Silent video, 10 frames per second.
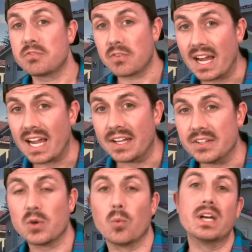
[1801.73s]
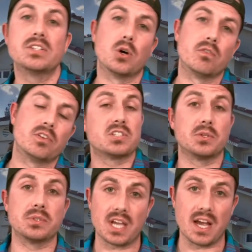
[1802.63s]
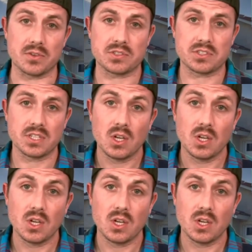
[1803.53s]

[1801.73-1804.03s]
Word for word: friend went over to his house.